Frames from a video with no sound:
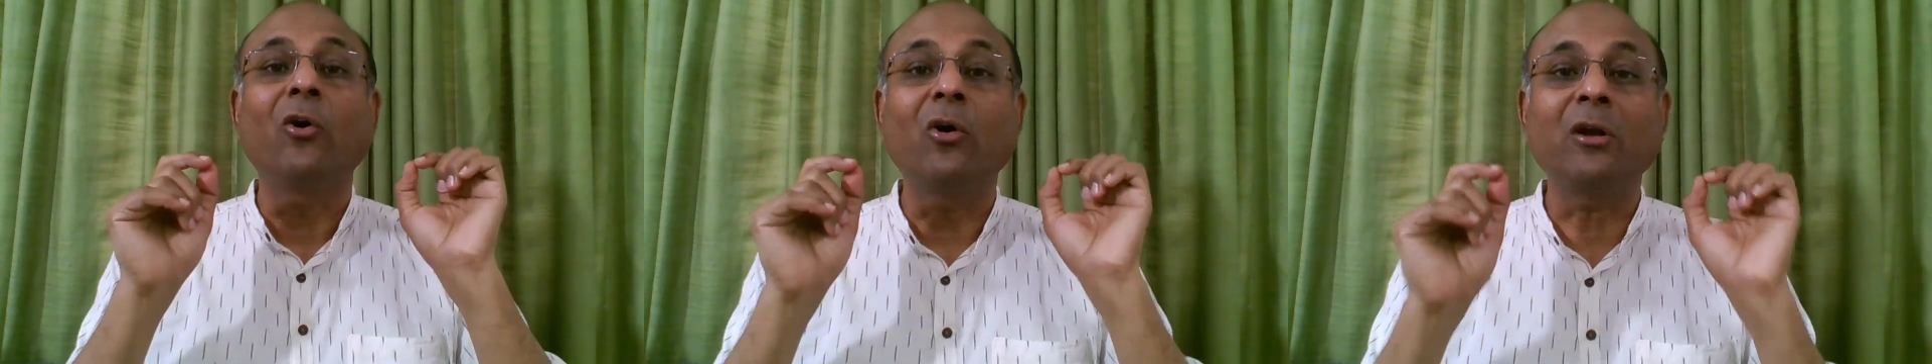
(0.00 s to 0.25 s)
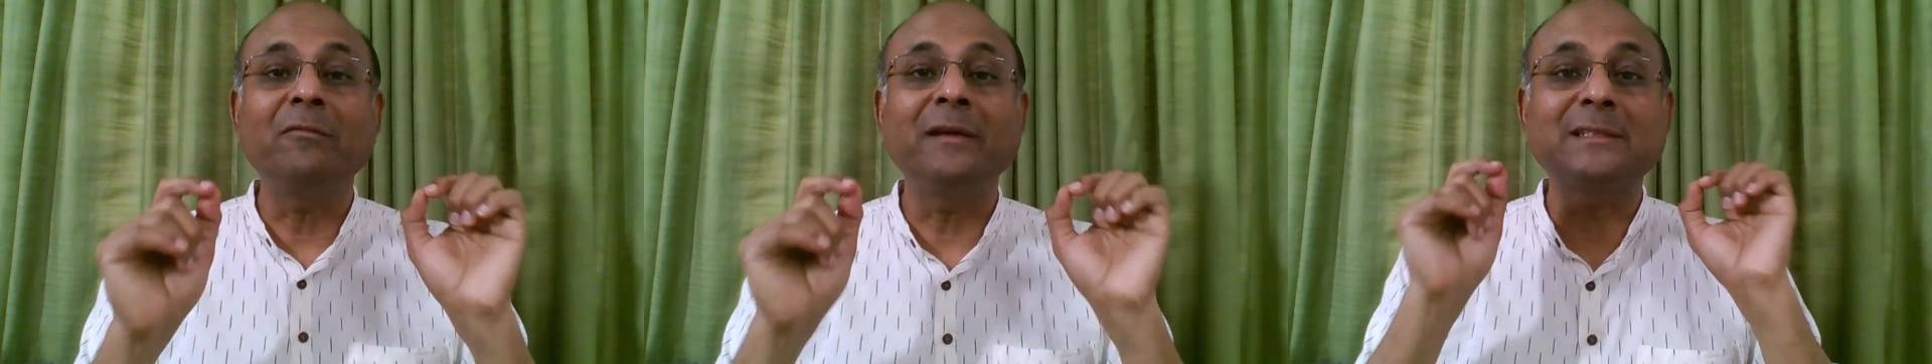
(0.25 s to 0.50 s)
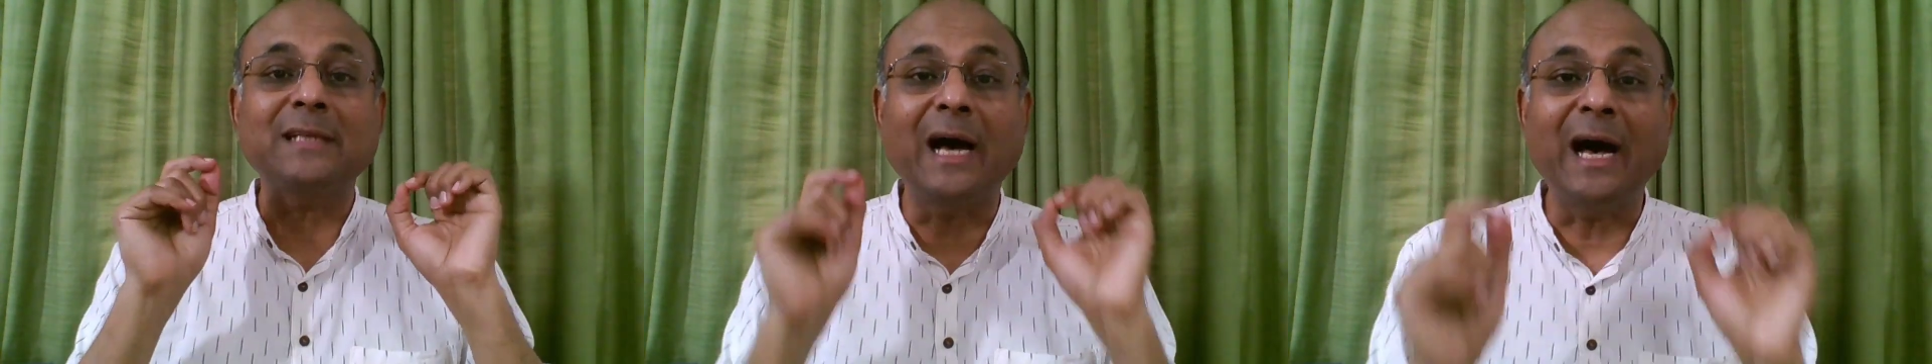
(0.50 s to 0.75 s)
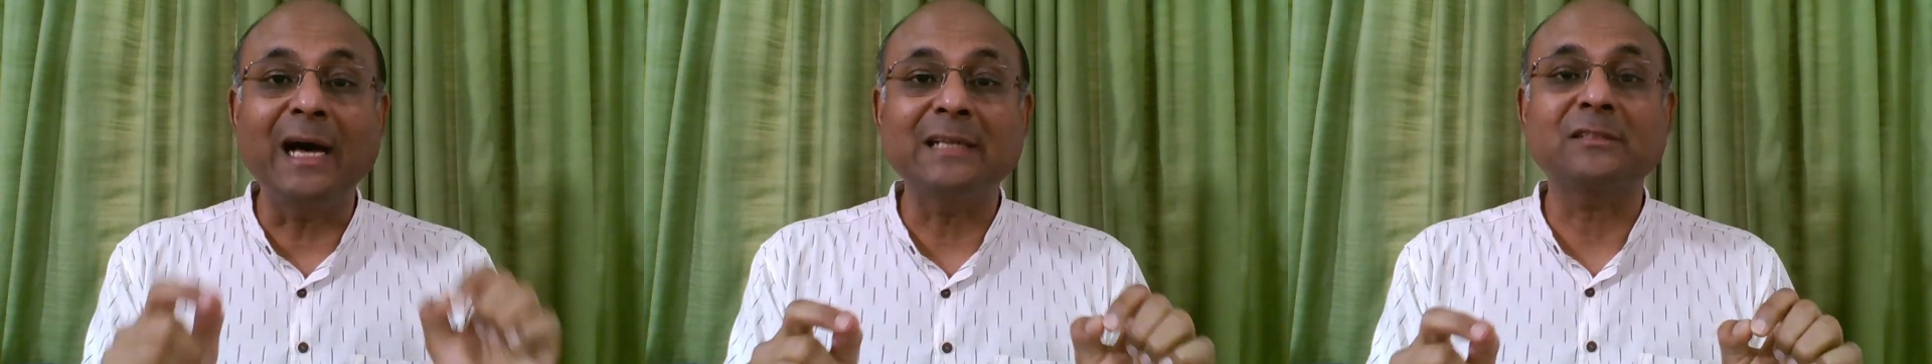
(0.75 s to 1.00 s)
Always
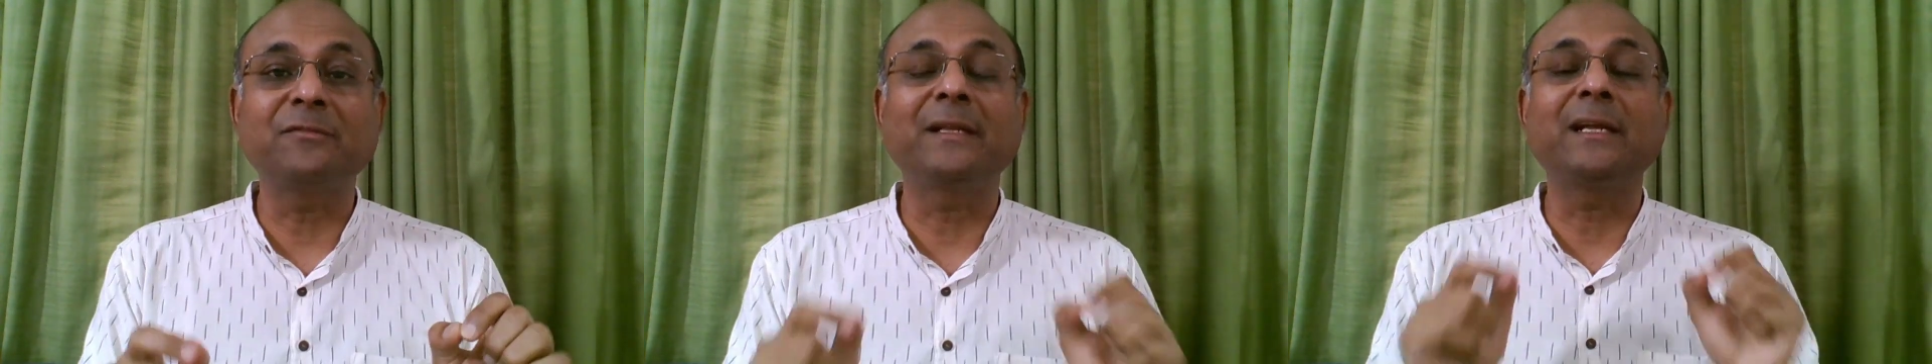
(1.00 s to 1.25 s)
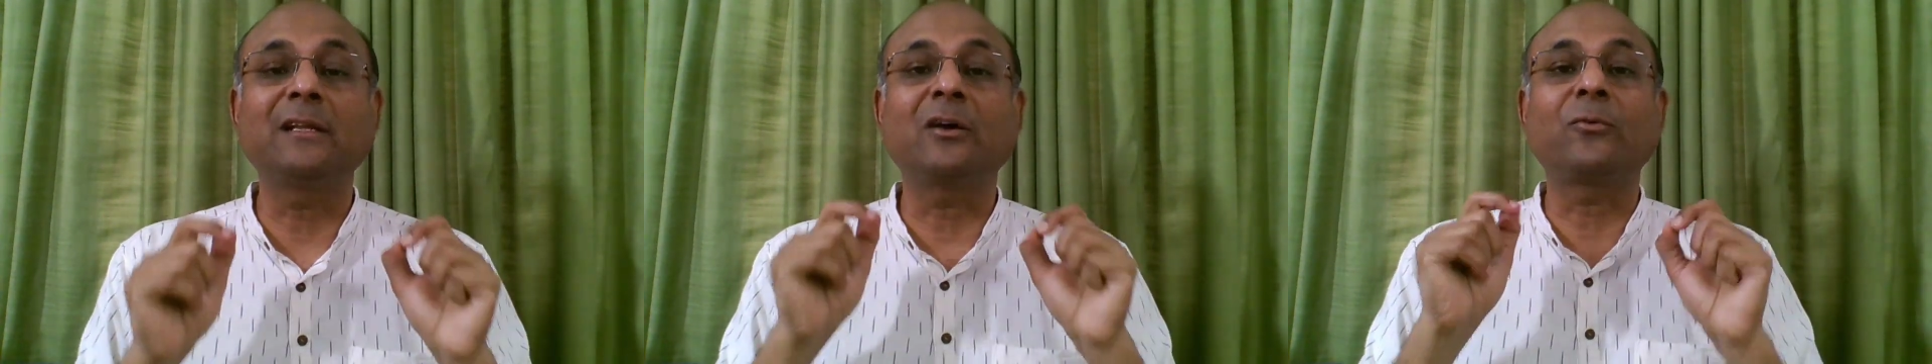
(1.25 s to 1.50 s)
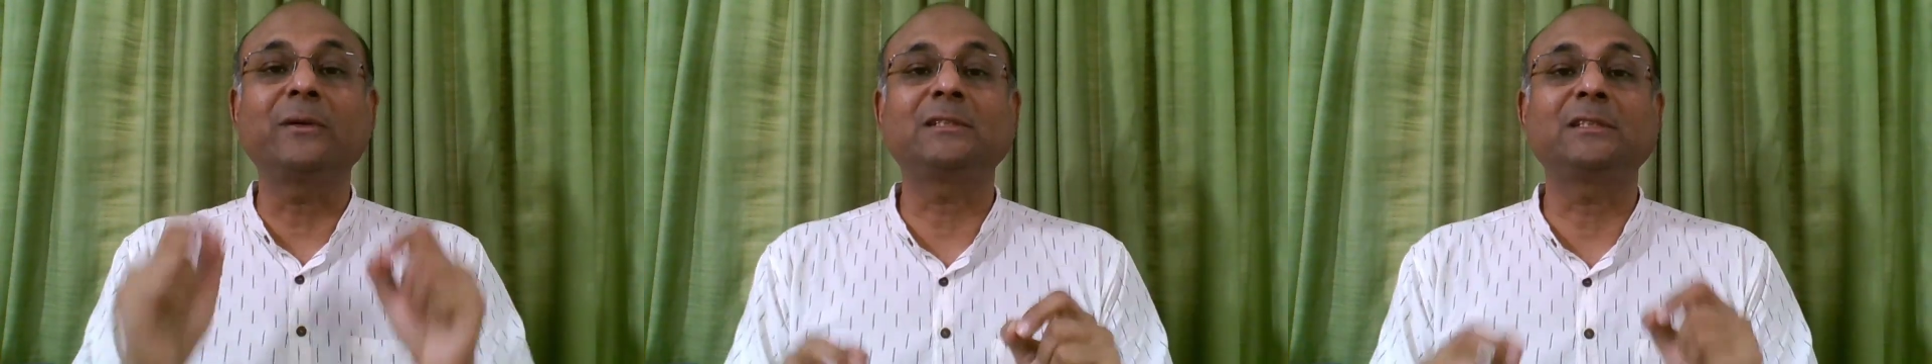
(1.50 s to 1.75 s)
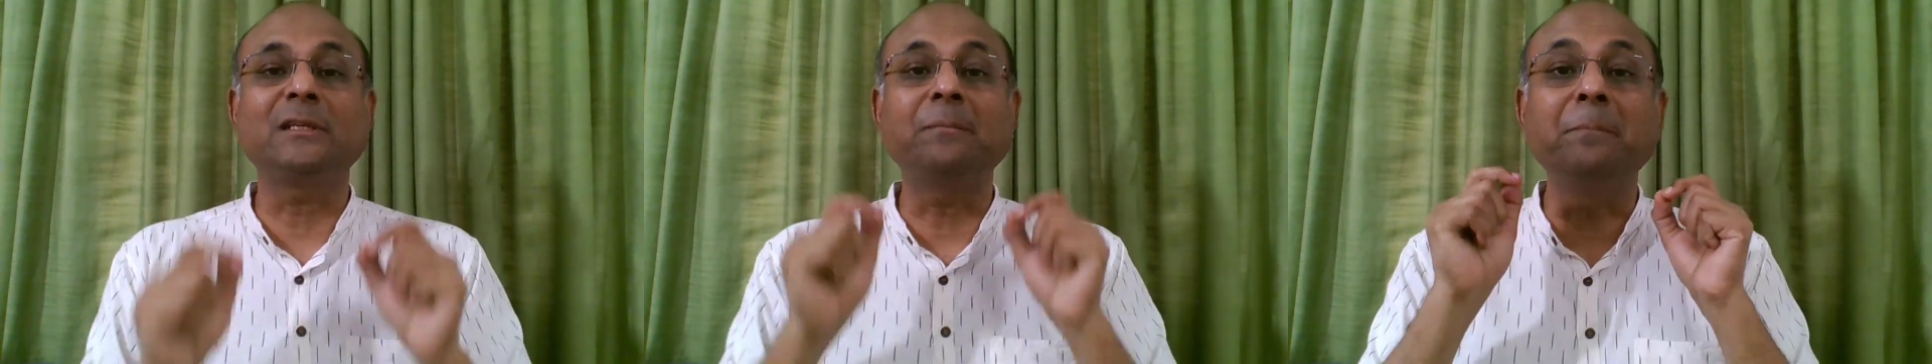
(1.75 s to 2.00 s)
ask whether the
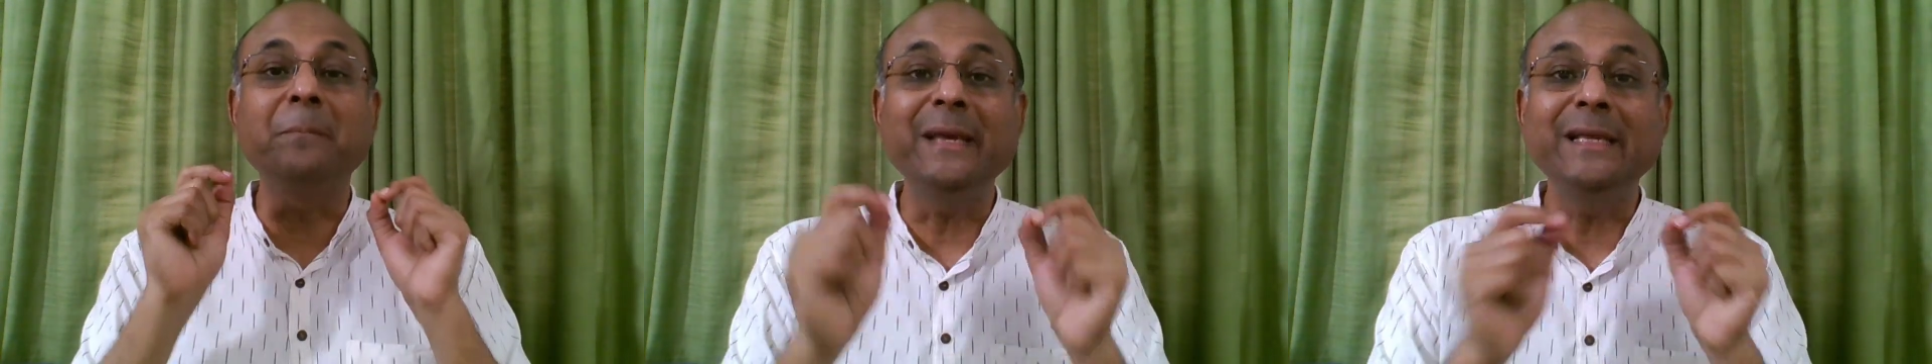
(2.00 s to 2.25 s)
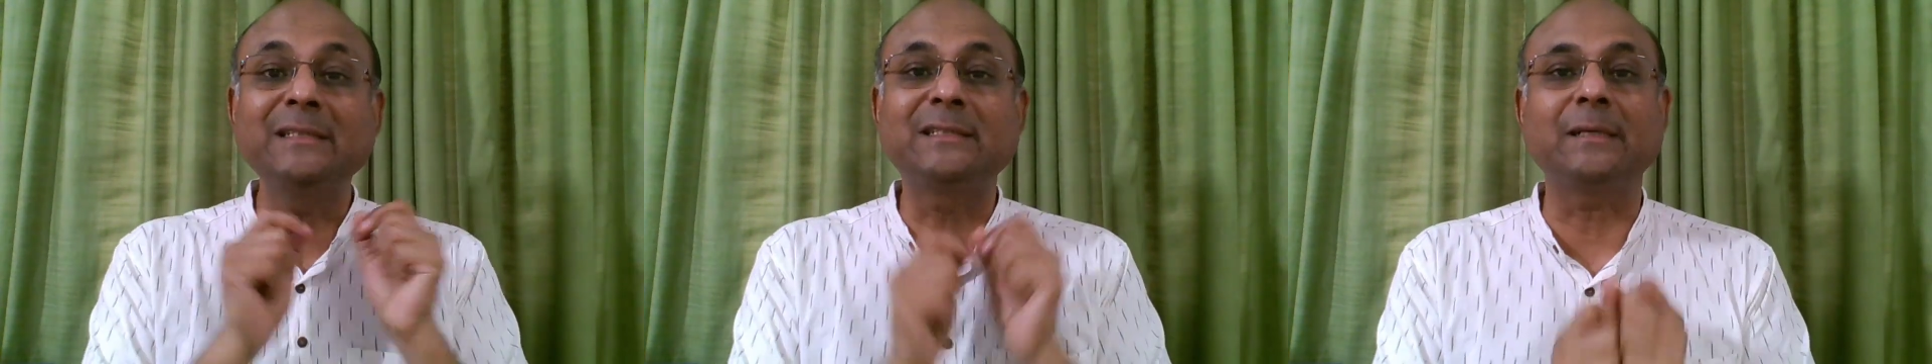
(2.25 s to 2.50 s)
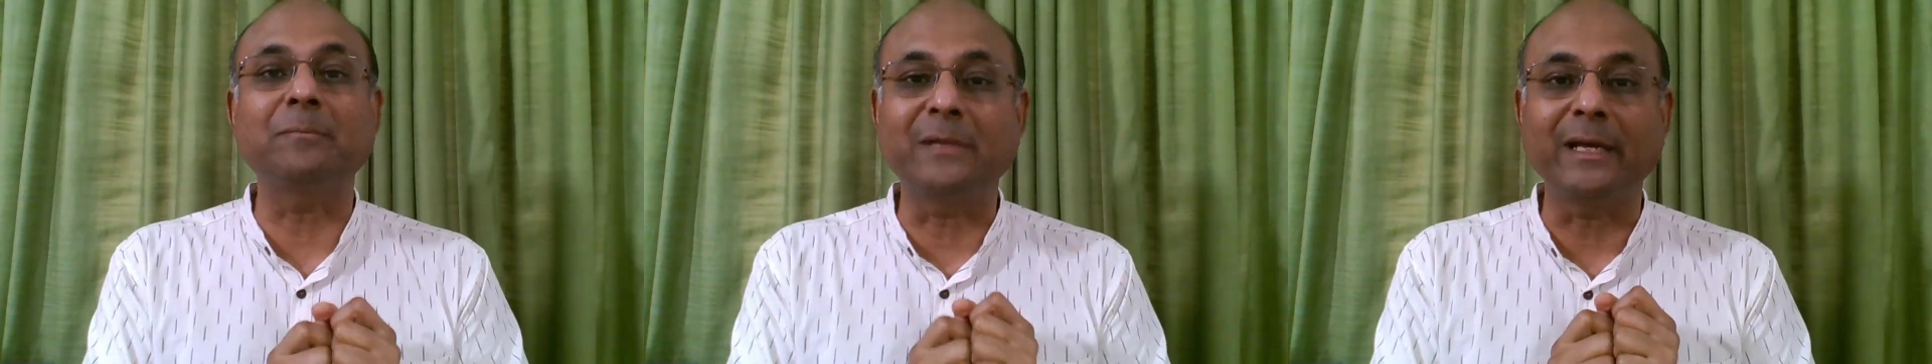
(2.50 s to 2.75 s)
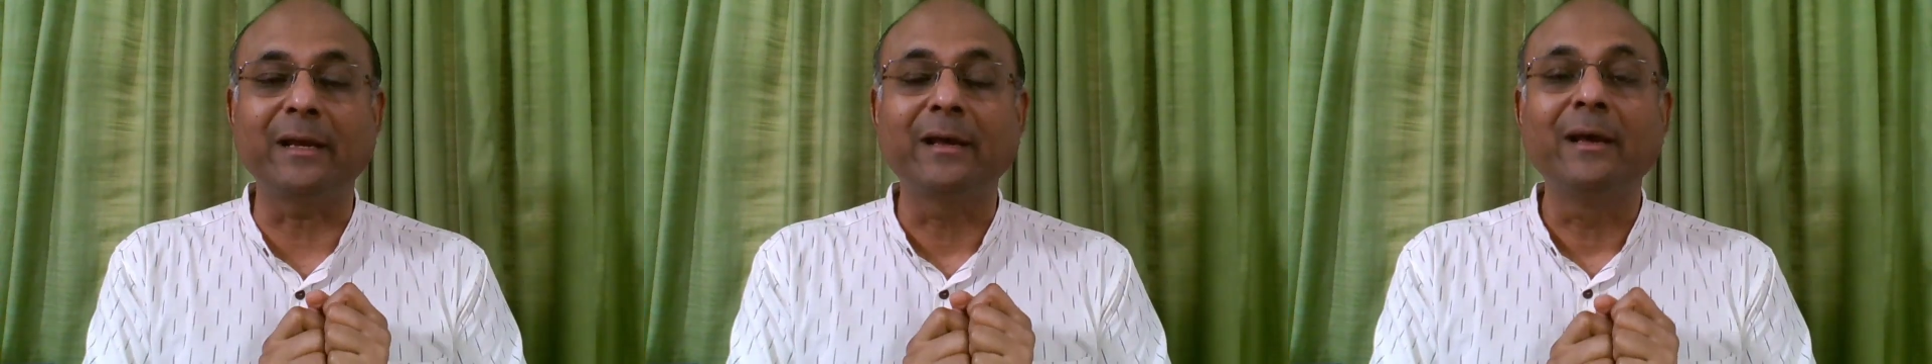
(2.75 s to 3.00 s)
question means something.